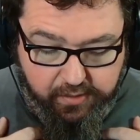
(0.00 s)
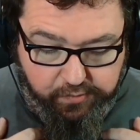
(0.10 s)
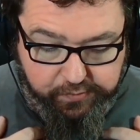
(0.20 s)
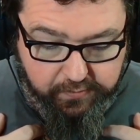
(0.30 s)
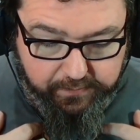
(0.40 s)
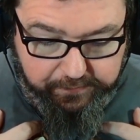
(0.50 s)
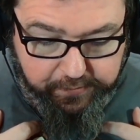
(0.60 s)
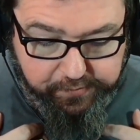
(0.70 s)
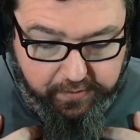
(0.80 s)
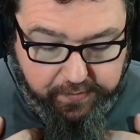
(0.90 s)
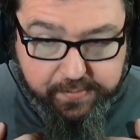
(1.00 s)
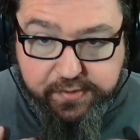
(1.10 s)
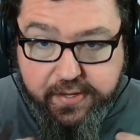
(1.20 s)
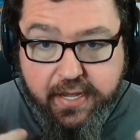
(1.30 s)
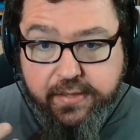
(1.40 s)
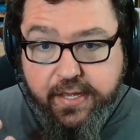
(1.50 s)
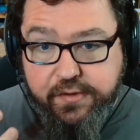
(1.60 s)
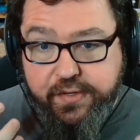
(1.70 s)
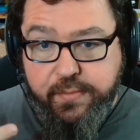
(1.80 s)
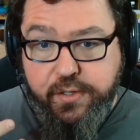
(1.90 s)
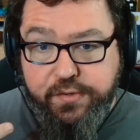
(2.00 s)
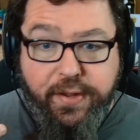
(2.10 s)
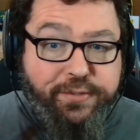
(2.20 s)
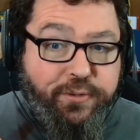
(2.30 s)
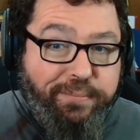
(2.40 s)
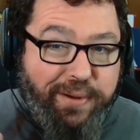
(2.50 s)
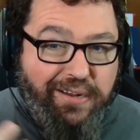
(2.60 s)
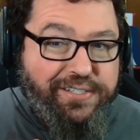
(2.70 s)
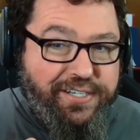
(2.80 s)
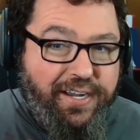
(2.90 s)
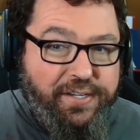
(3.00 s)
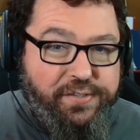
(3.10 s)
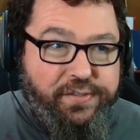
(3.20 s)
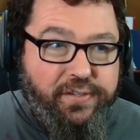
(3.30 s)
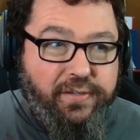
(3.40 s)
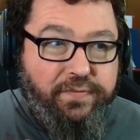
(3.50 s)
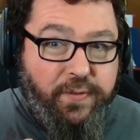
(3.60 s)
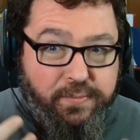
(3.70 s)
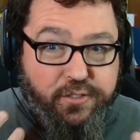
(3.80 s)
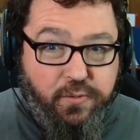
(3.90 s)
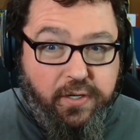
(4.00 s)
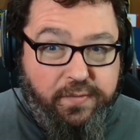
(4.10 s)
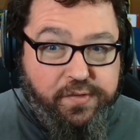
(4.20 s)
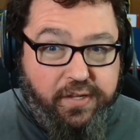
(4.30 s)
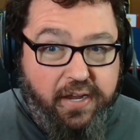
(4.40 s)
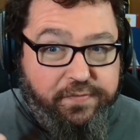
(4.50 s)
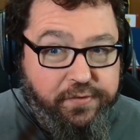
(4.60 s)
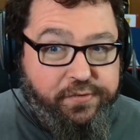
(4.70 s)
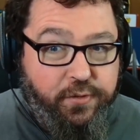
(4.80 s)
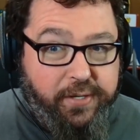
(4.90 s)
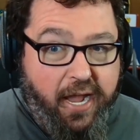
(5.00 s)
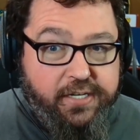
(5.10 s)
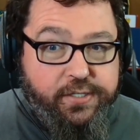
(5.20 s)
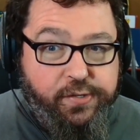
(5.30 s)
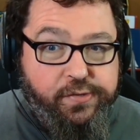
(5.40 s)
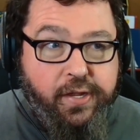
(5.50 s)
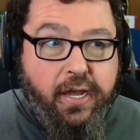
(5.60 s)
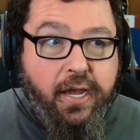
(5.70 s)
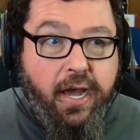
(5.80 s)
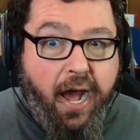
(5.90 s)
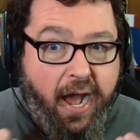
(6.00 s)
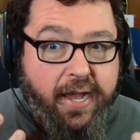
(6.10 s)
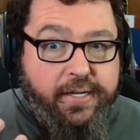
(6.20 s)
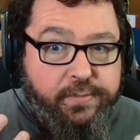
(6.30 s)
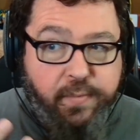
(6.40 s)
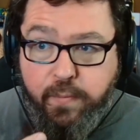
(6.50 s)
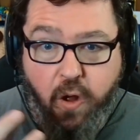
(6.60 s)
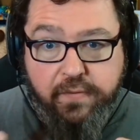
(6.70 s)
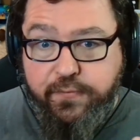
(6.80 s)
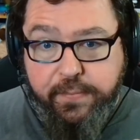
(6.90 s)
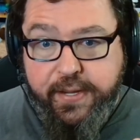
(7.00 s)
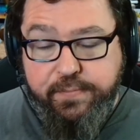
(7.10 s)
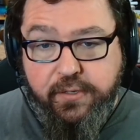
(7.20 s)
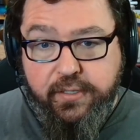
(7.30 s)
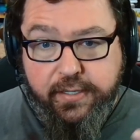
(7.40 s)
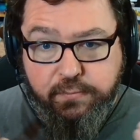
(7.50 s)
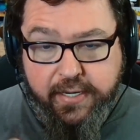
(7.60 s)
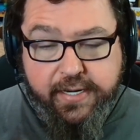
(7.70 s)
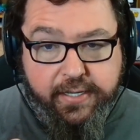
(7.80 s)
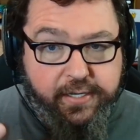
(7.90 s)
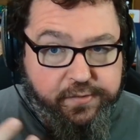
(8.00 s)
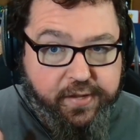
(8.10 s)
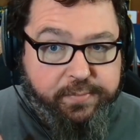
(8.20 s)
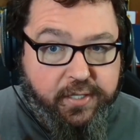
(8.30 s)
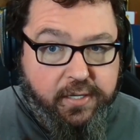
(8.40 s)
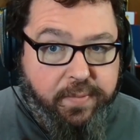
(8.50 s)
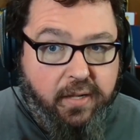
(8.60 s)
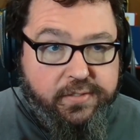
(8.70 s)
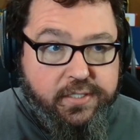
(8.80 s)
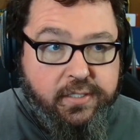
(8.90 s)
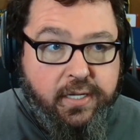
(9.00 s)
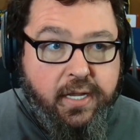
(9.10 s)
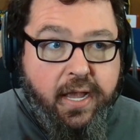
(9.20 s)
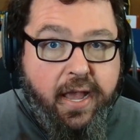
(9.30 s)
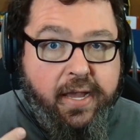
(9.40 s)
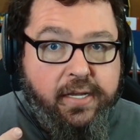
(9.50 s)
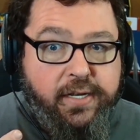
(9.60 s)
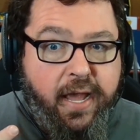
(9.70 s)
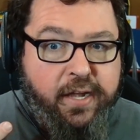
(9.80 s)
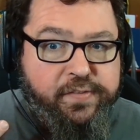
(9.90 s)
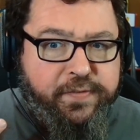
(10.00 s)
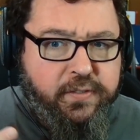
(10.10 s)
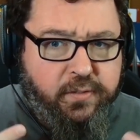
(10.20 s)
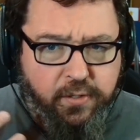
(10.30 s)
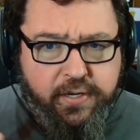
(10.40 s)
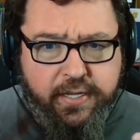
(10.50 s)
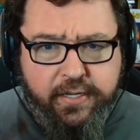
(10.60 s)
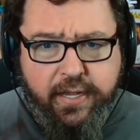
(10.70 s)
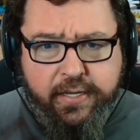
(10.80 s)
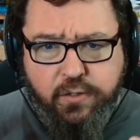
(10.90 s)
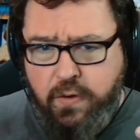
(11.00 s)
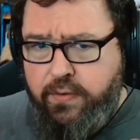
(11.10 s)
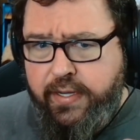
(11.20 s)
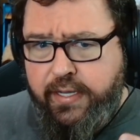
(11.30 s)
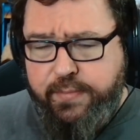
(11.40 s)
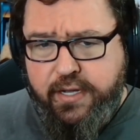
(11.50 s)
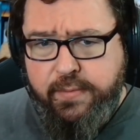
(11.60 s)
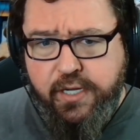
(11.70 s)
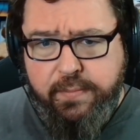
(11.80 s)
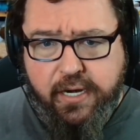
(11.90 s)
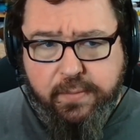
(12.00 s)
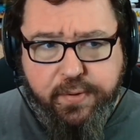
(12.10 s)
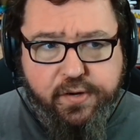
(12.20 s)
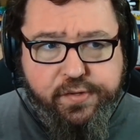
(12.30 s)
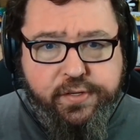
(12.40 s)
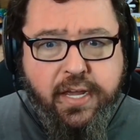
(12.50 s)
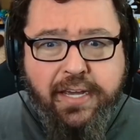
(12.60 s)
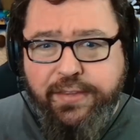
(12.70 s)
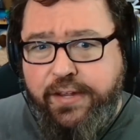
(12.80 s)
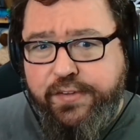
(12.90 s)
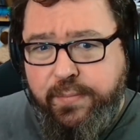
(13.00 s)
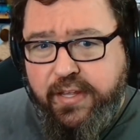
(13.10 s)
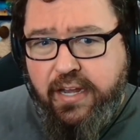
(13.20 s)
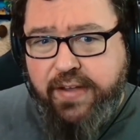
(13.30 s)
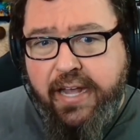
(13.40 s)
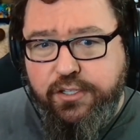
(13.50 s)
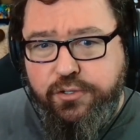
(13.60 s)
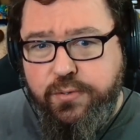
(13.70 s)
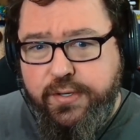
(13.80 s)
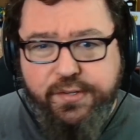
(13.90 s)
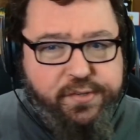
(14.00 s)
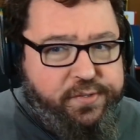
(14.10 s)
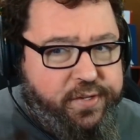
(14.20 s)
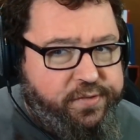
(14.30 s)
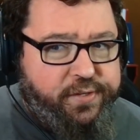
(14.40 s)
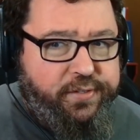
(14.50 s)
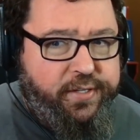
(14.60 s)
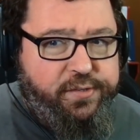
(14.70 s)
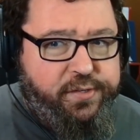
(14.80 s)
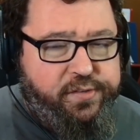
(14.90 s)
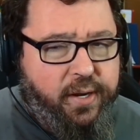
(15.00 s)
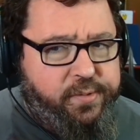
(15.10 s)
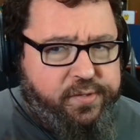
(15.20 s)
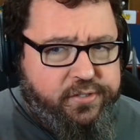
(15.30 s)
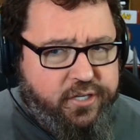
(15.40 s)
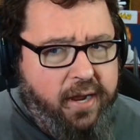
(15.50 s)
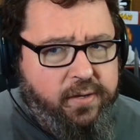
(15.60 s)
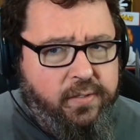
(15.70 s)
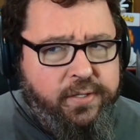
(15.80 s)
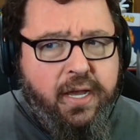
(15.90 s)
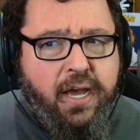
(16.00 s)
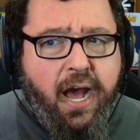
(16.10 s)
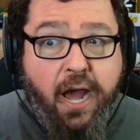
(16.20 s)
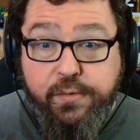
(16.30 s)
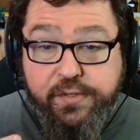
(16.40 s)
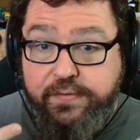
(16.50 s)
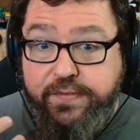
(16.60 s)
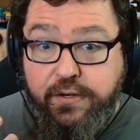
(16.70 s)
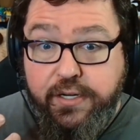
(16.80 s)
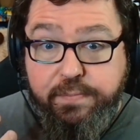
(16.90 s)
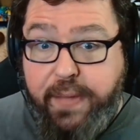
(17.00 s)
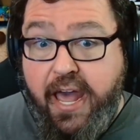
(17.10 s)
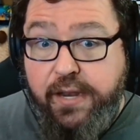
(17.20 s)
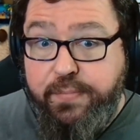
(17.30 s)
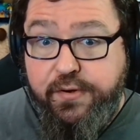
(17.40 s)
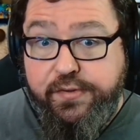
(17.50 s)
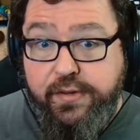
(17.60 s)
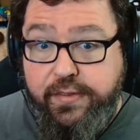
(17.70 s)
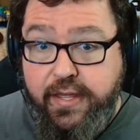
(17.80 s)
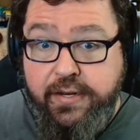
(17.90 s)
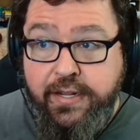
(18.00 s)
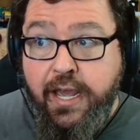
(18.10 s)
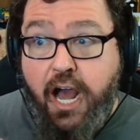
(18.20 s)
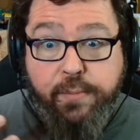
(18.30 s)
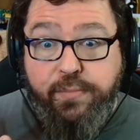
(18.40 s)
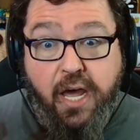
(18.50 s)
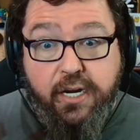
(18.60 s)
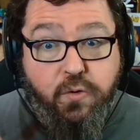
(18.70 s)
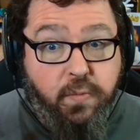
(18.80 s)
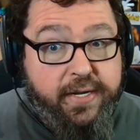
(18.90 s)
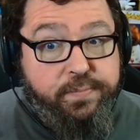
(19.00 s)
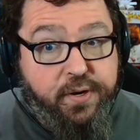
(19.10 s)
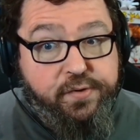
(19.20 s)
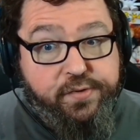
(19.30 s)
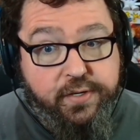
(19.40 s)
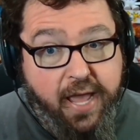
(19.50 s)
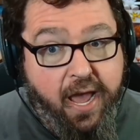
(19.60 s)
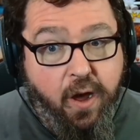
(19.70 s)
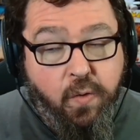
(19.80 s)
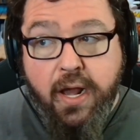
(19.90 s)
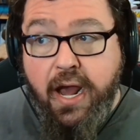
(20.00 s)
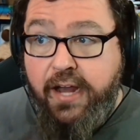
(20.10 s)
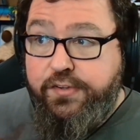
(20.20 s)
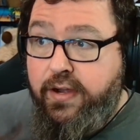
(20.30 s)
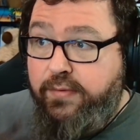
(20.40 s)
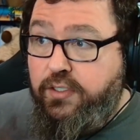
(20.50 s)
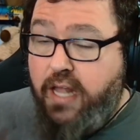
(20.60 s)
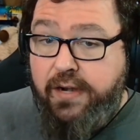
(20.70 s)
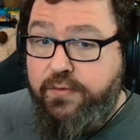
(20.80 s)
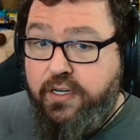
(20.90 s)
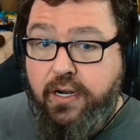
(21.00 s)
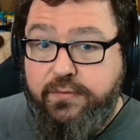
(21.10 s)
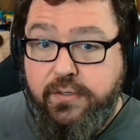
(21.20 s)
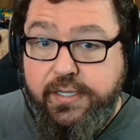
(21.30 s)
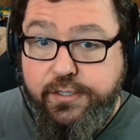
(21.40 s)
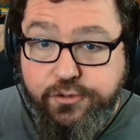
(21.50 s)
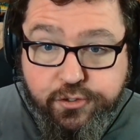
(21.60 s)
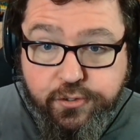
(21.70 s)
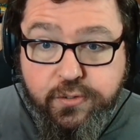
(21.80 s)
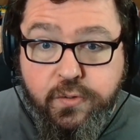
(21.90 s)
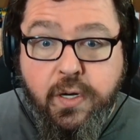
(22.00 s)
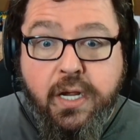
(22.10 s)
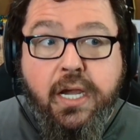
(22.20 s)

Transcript: So first off, let me say that as someone who's had to apologize for the majority of his life for his stupid actions, I am all for people reading and accepting an apology. And as for learning and growing and becoming a better person, that's something I've had to do consistently since I was a child. I was a very bad person then. I'm not a great person now. I still have a lot of recovery to do.